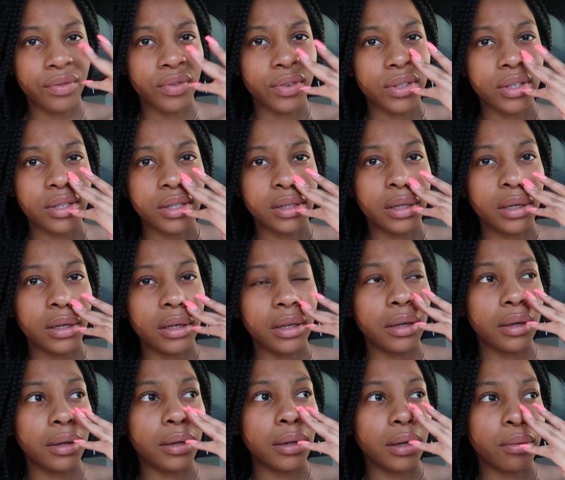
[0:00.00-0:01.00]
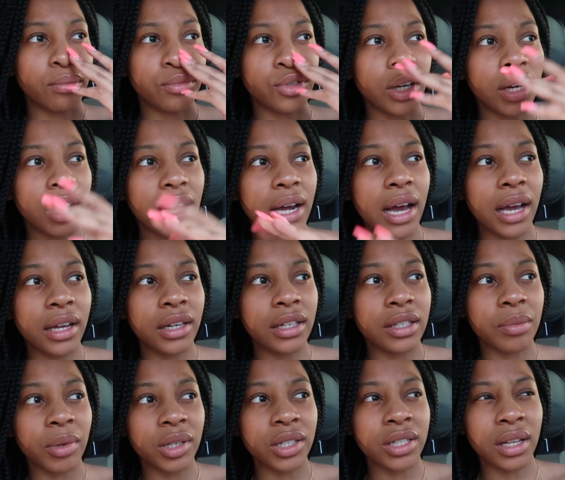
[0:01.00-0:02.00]
If you see, I'm trying to hide
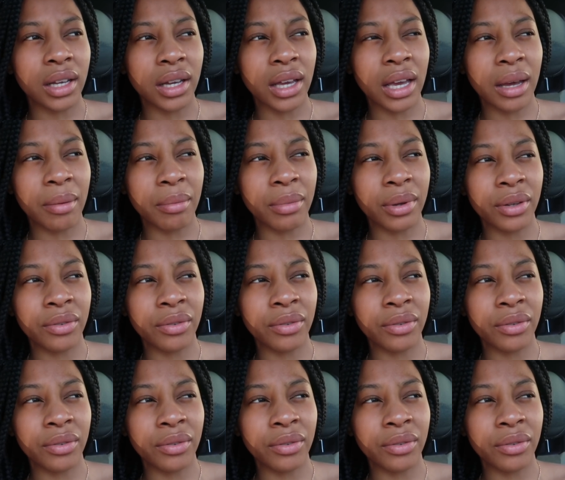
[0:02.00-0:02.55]
as much as I can,